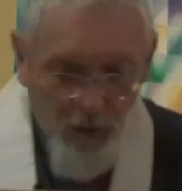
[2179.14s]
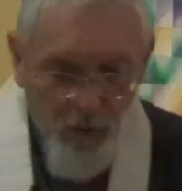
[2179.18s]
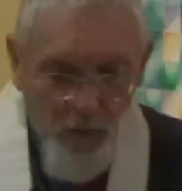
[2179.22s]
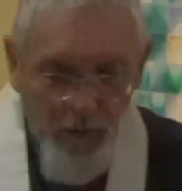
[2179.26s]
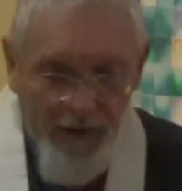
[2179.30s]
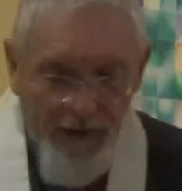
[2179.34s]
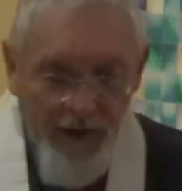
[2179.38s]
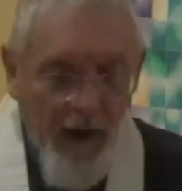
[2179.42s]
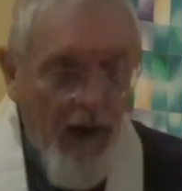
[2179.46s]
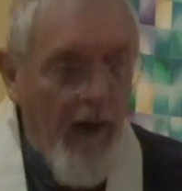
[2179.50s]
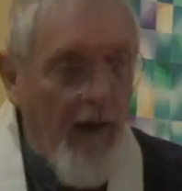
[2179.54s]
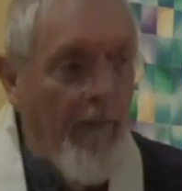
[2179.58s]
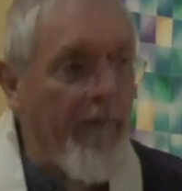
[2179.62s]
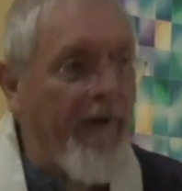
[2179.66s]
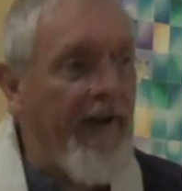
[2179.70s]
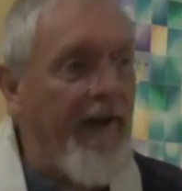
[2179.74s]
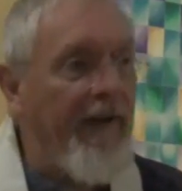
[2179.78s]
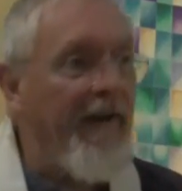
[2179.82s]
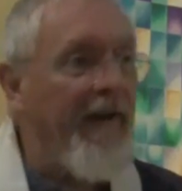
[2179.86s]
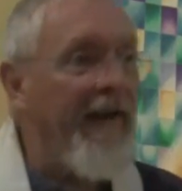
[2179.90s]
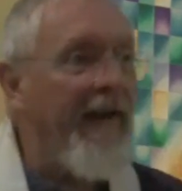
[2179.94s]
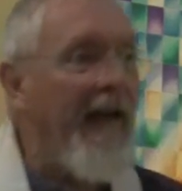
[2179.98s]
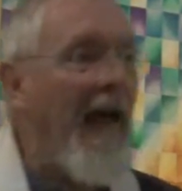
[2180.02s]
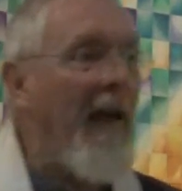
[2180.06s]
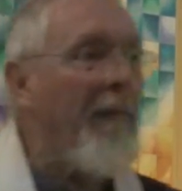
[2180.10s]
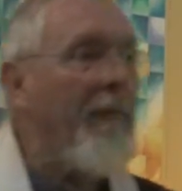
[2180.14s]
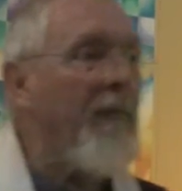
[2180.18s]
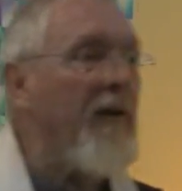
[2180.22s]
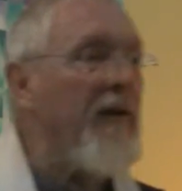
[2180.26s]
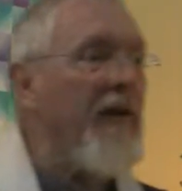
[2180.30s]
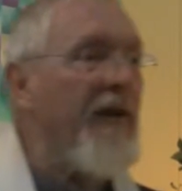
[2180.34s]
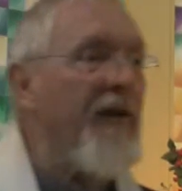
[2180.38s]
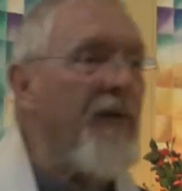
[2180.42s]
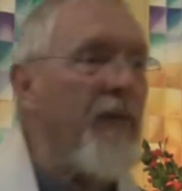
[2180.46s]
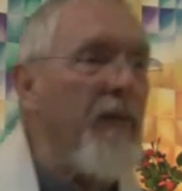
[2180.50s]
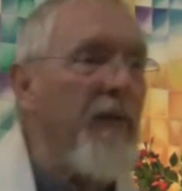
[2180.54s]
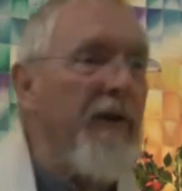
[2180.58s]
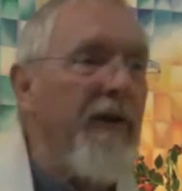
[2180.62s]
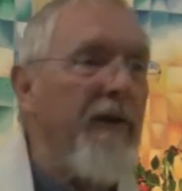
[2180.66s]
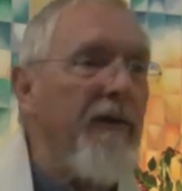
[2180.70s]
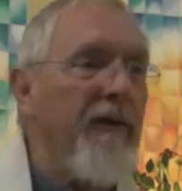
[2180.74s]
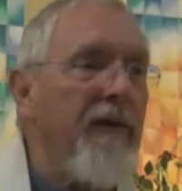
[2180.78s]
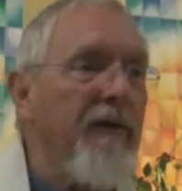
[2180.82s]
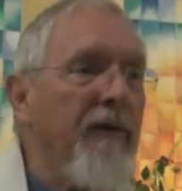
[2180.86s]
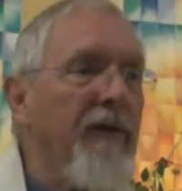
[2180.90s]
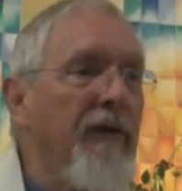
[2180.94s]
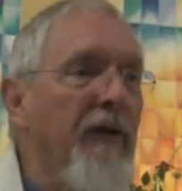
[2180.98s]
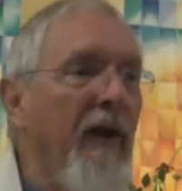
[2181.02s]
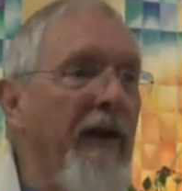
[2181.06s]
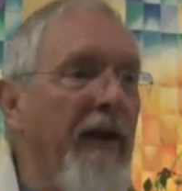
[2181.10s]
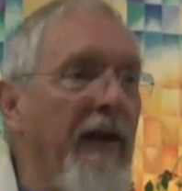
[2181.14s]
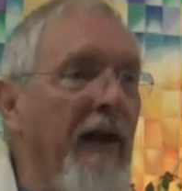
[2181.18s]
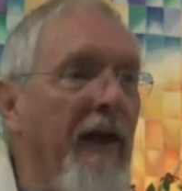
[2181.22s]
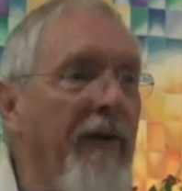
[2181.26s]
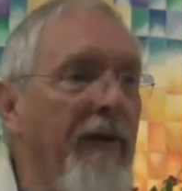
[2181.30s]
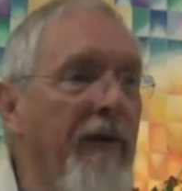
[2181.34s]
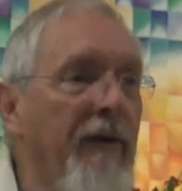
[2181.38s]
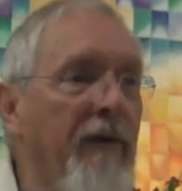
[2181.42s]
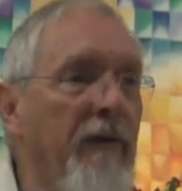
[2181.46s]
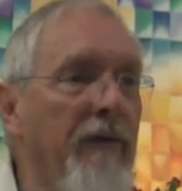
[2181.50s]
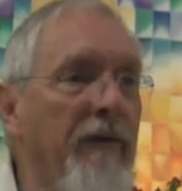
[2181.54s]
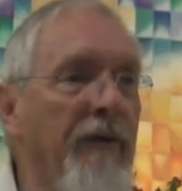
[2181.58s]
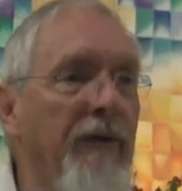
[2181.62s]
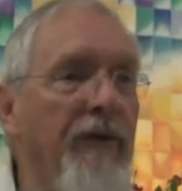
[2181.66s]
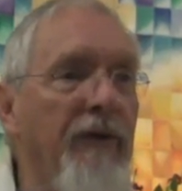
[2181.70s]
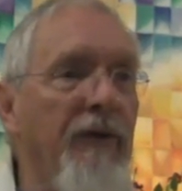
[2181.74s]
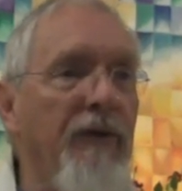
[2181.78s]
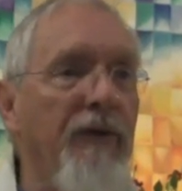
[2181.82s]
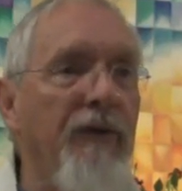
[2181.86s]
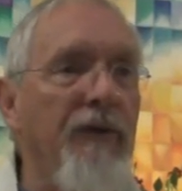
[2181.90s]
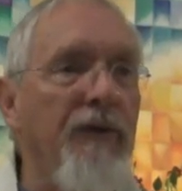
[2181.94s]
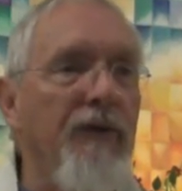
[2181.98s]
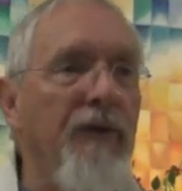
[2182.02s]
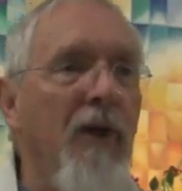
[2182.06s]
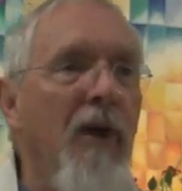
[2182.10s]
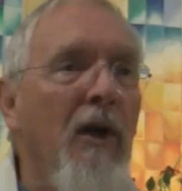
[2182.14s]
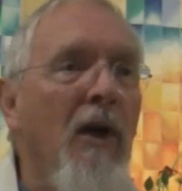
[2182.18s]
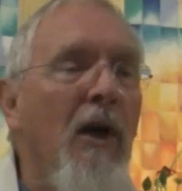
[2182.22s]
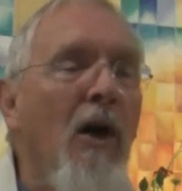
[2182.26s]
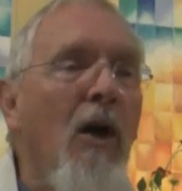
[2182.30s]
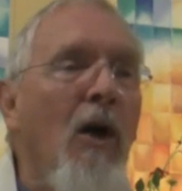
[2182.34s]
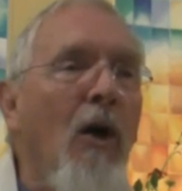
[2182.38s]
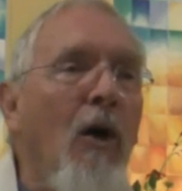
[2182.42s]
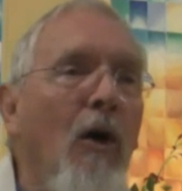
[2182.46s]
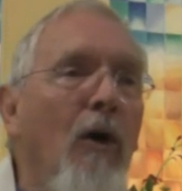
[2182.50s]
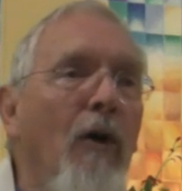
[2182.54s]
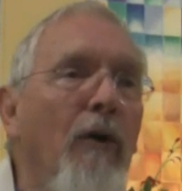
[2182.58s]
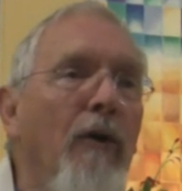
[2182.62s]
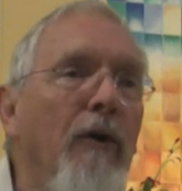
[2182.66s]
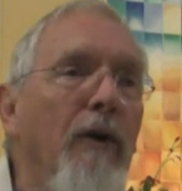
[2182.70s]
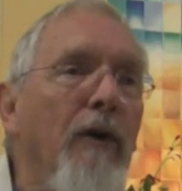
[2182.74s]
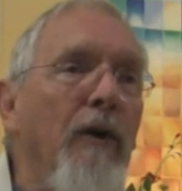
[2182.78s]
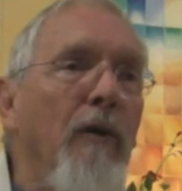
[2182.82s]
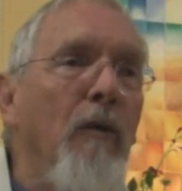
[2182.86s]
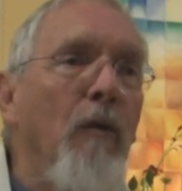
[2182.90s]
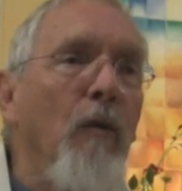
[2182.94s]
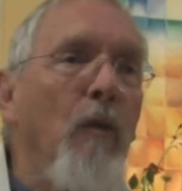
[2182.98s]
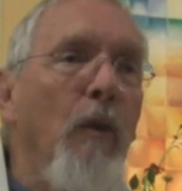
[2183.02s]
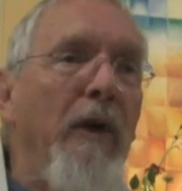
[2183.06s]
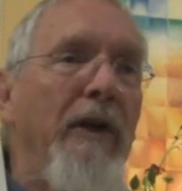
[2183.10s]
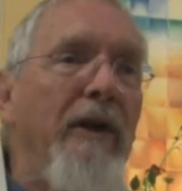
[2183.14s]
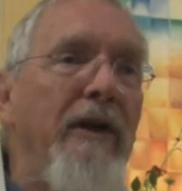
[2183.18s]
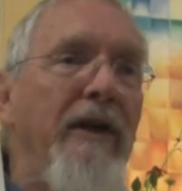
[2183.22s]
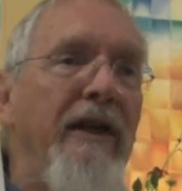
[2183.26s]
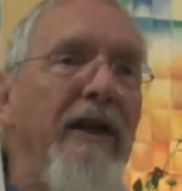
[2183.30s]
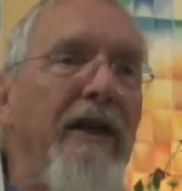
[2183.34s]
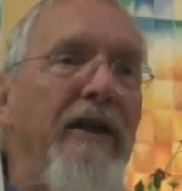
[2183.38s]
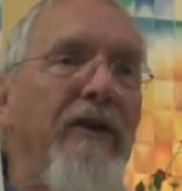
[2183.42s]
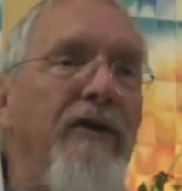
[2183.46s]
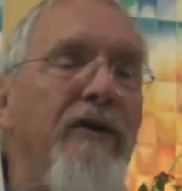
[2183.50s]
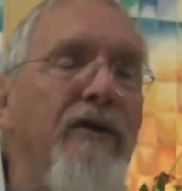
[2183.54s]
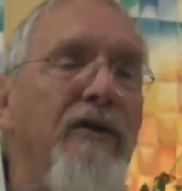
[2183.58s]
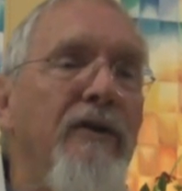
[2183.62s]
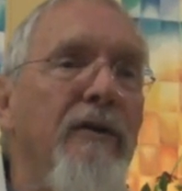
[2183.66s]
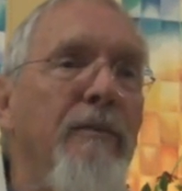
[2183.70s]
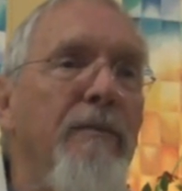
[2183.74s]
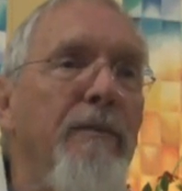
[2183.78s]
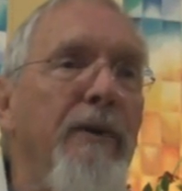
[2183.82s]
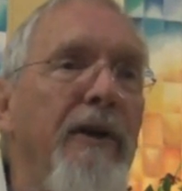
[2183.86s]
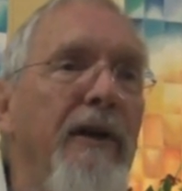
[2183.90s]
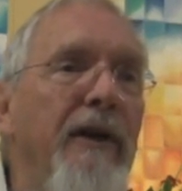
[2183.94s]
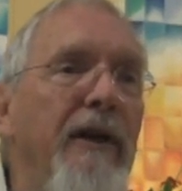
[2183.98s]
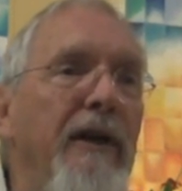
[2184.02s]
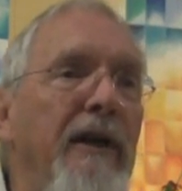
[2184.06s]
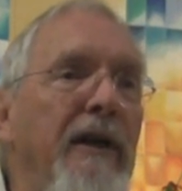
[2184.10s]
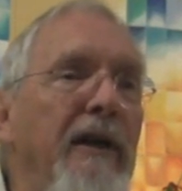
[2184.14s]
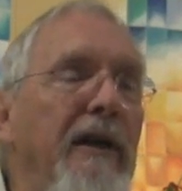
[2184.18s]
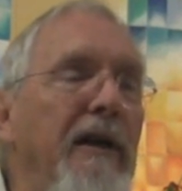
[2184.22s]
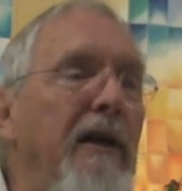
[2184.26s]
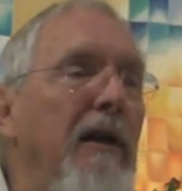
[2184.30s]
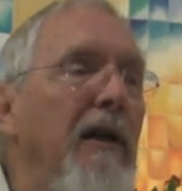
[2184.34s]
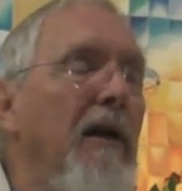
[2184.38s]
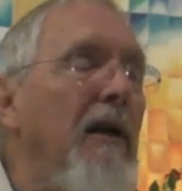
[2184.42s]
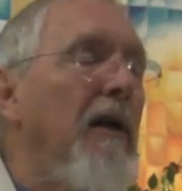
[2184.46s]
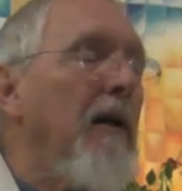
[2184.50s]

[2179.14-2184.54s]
We can't be in a gap unless we take ethical decisions. We need to be